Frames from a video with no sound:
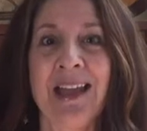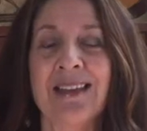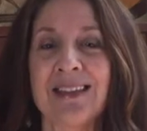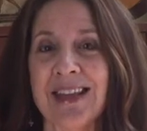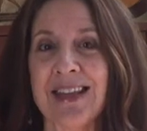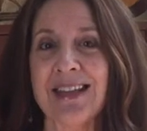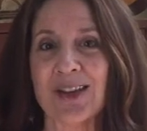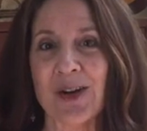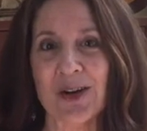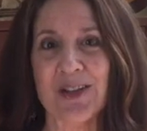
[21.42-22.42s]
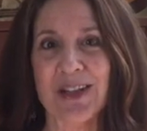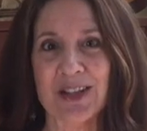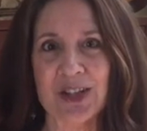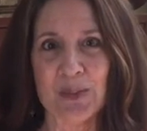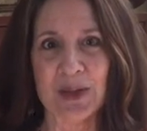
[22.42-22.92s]
These are the
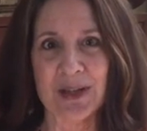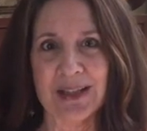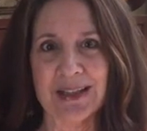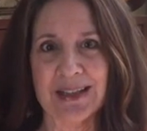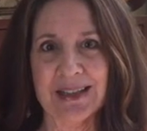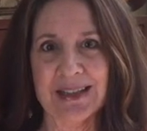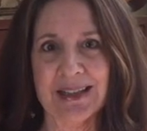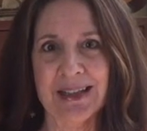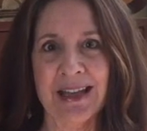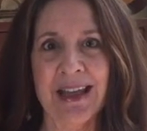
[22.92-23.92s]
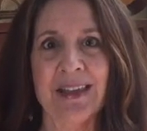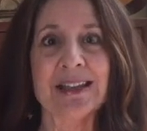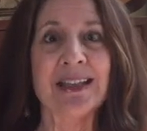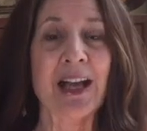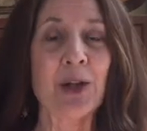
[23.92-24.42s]
experiences
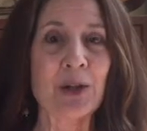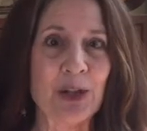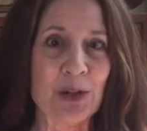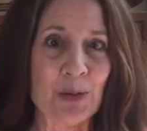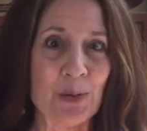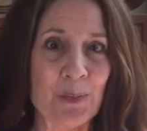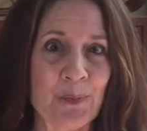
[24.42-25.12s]
that tell you